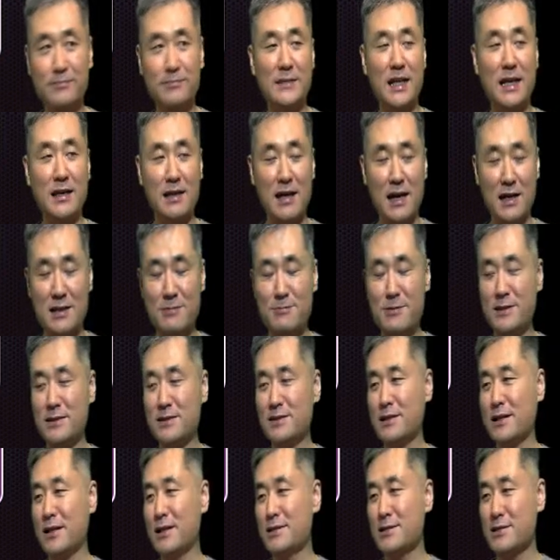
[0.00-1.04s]
Lachman's
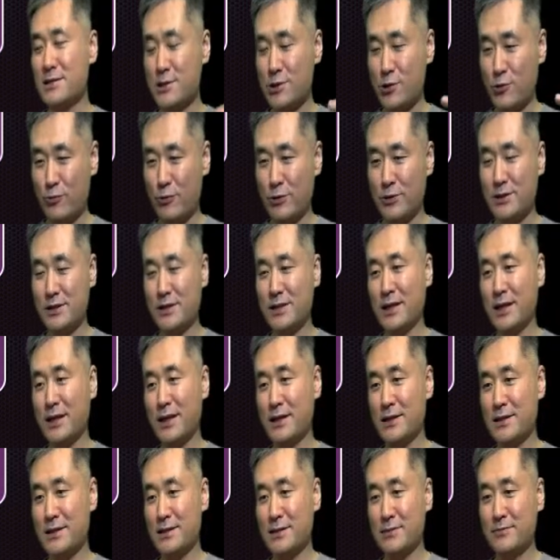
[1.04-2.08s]
test, Trover's
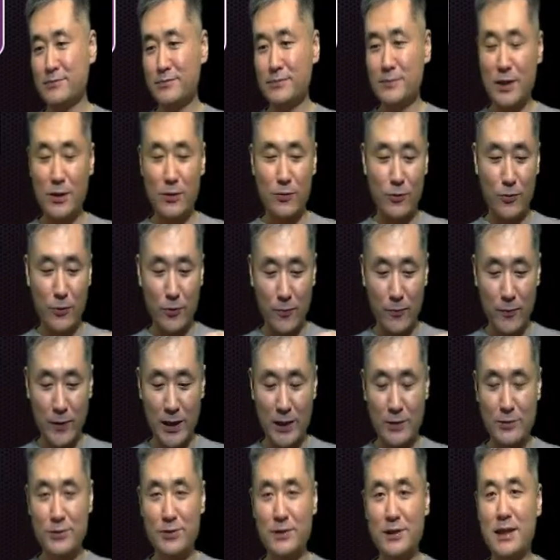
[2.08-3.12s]
test,
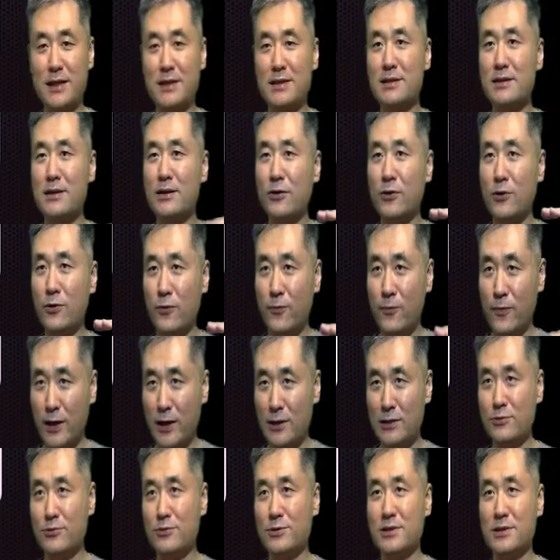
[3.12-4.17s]
varus test,
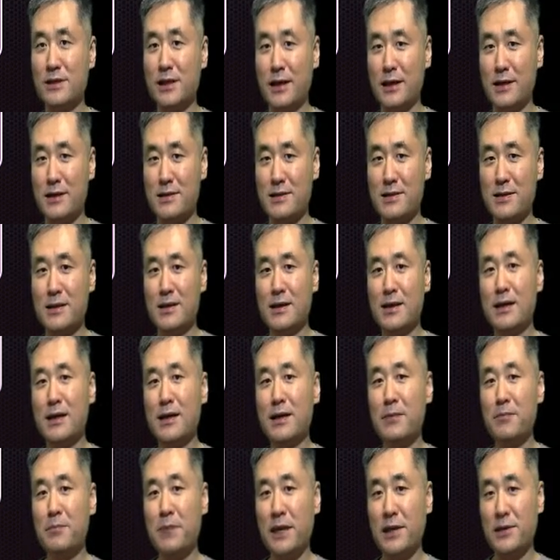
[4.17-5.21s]
Ovargus test,
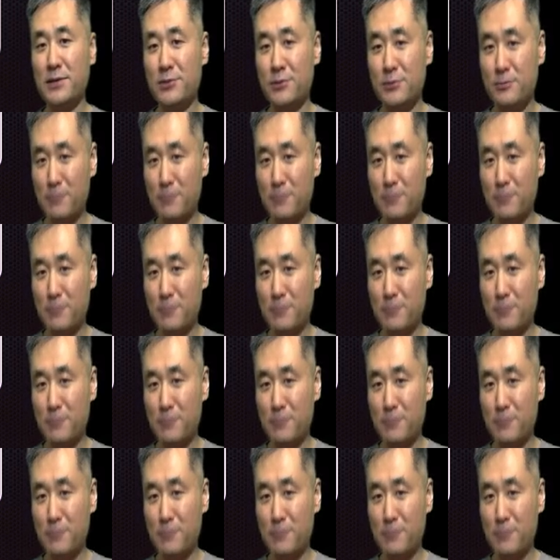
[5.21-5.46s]
patient